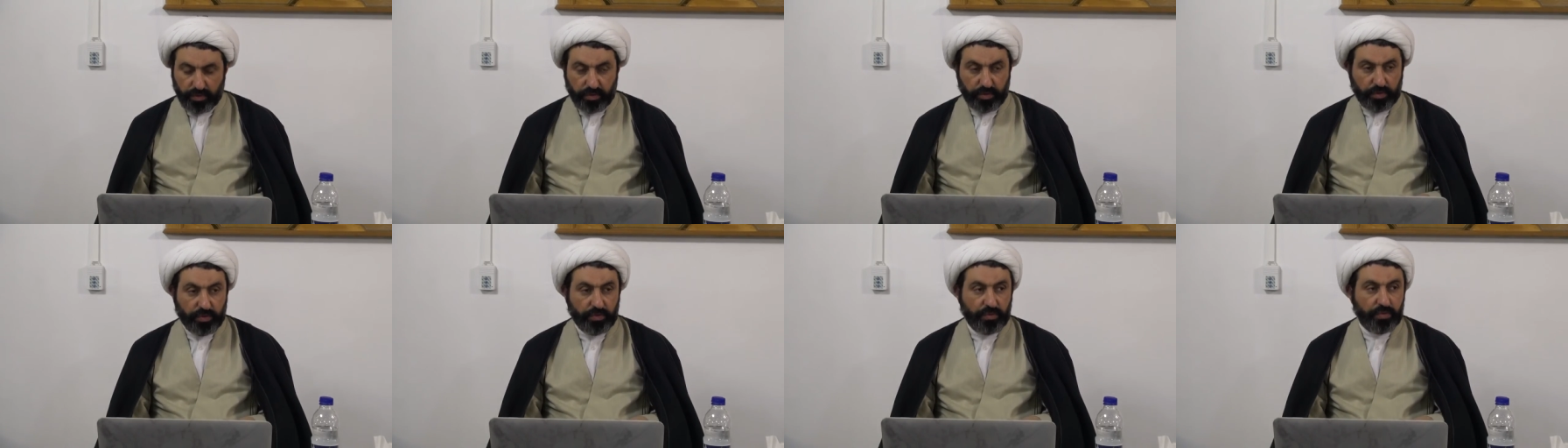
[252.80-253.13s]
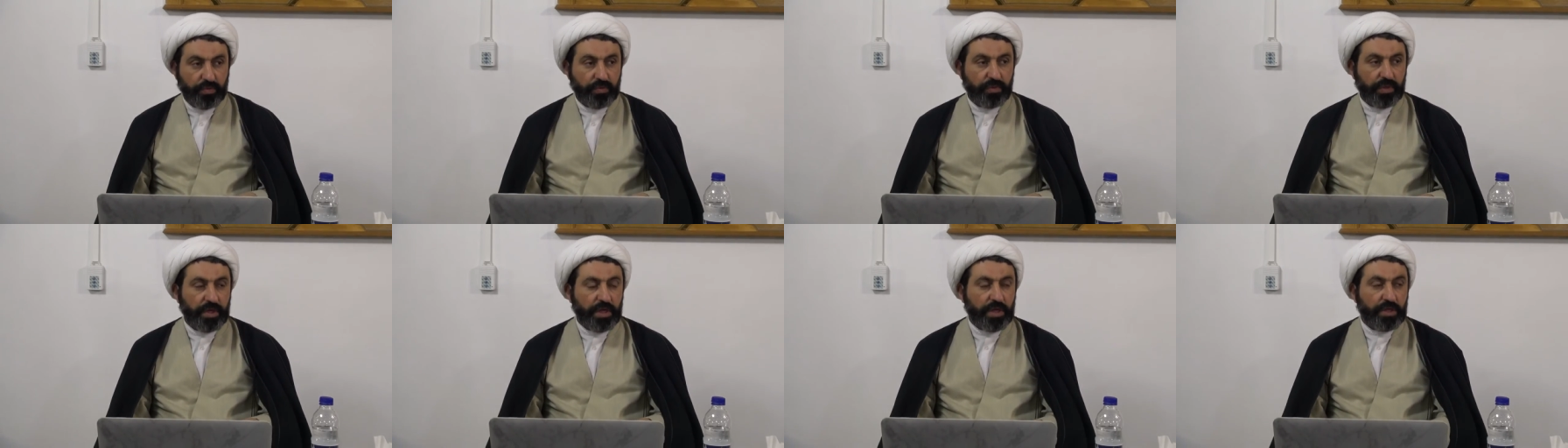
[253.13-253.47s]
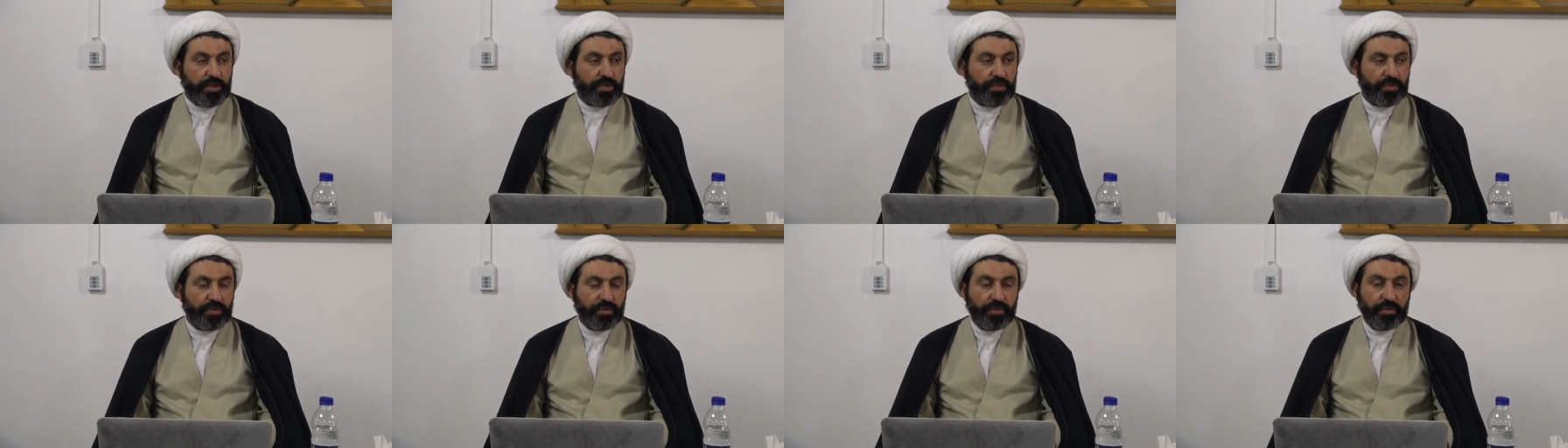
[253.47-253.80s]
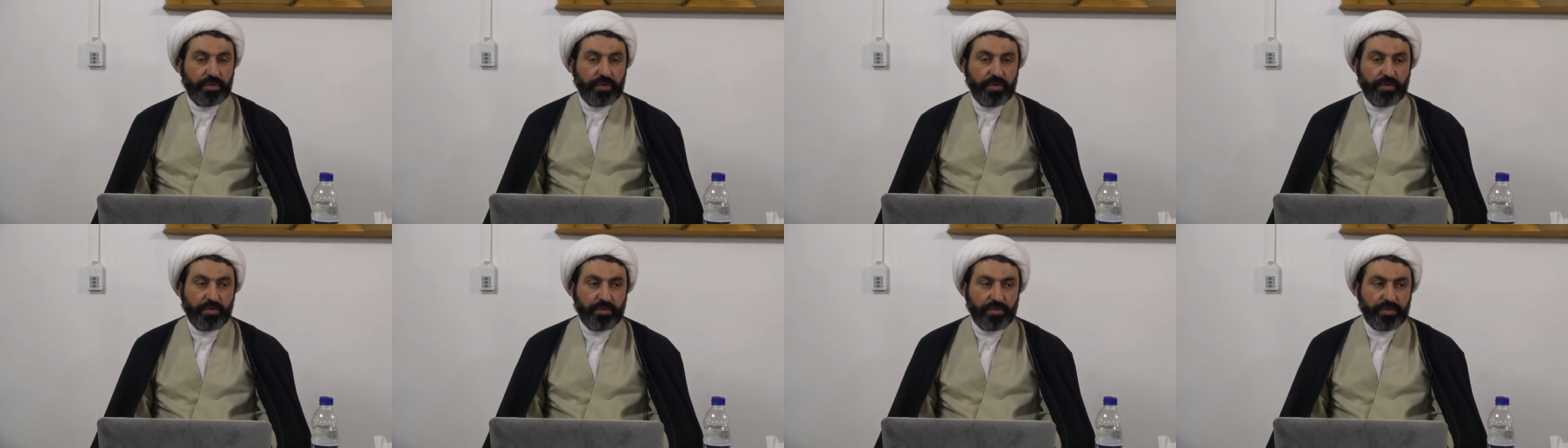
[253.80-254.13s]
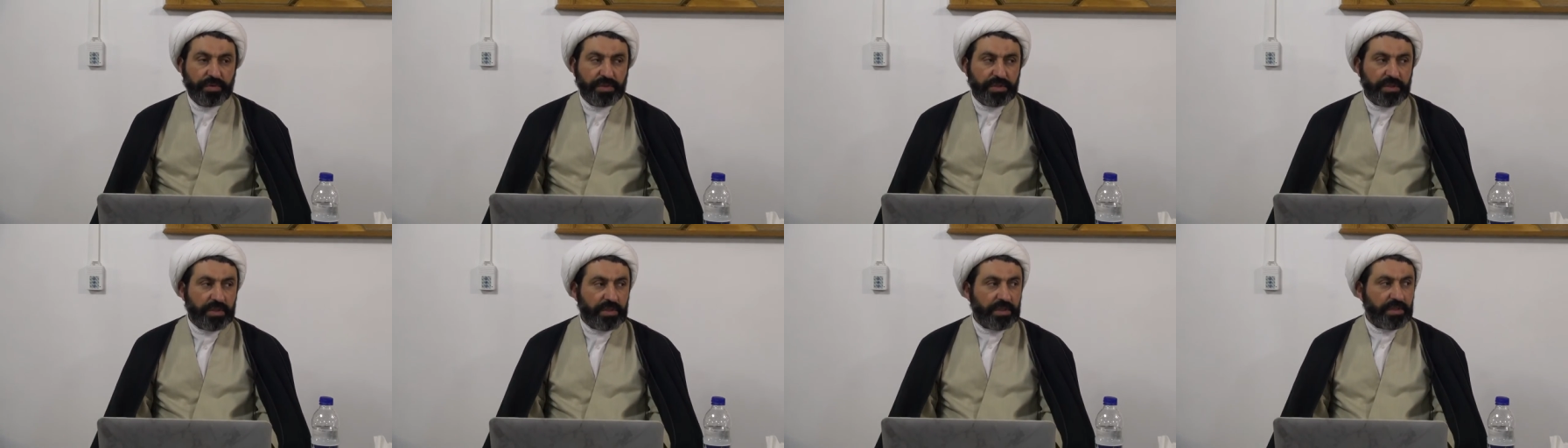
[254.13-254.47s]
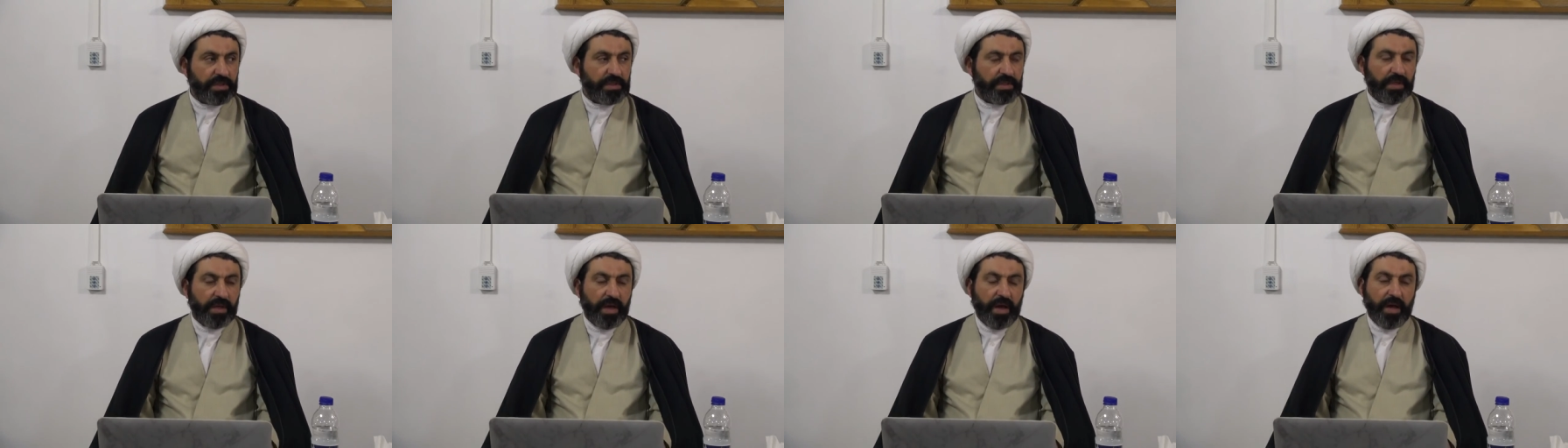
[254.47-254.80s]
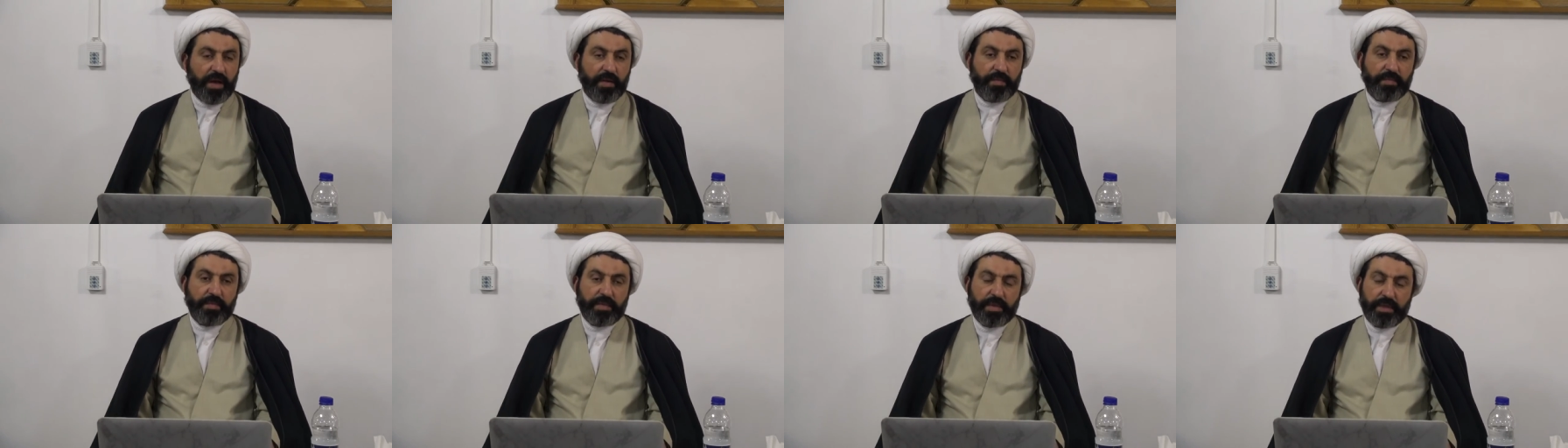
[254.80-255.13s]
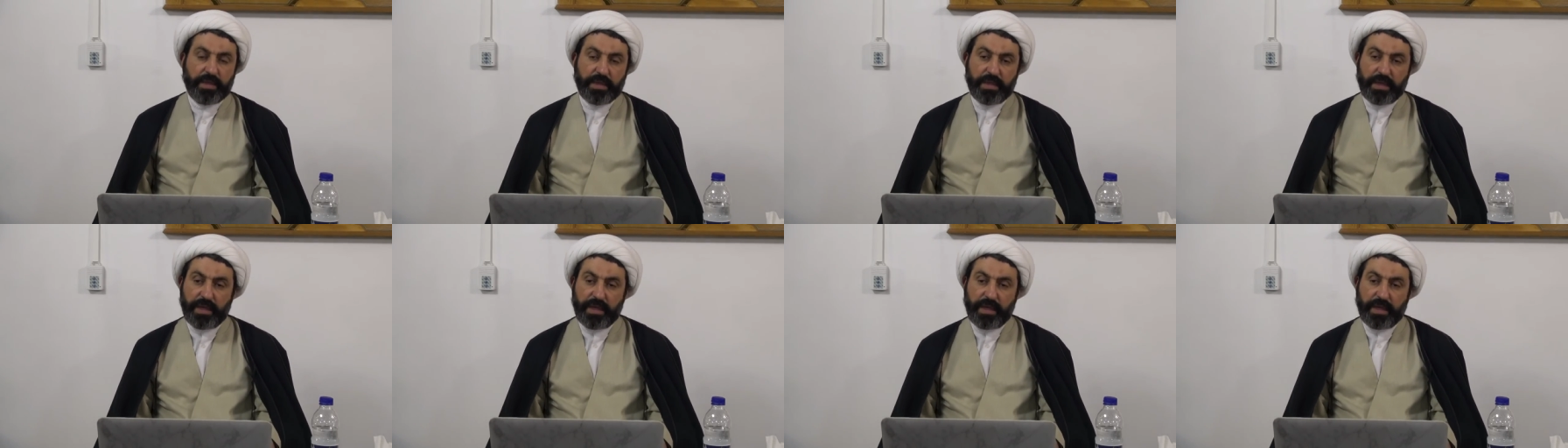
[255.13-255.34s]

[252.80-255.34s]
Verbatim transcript: to introduce Islam